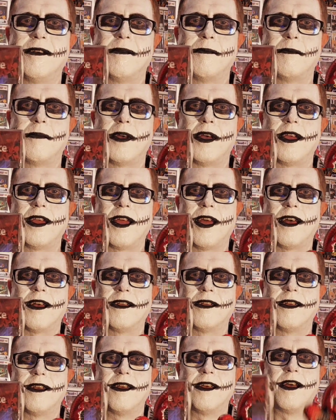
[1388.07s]
But yeah,
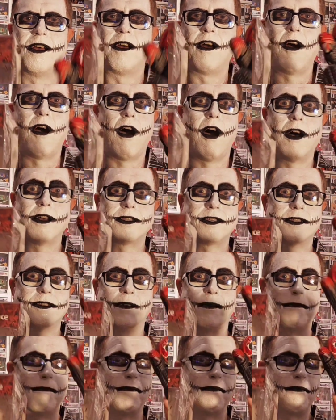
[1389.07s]

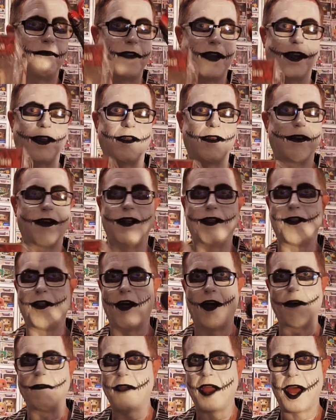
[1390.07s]
awesome figure. I
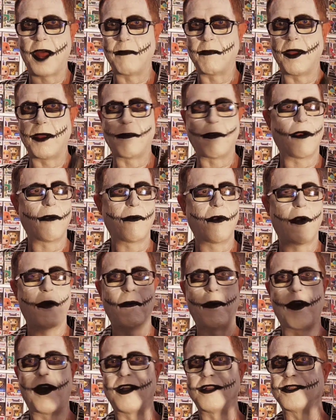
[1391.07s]
love Handmade by
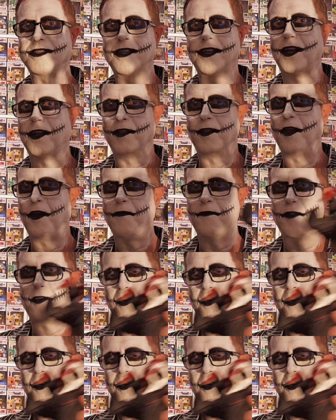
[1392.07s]
Robots, and I love their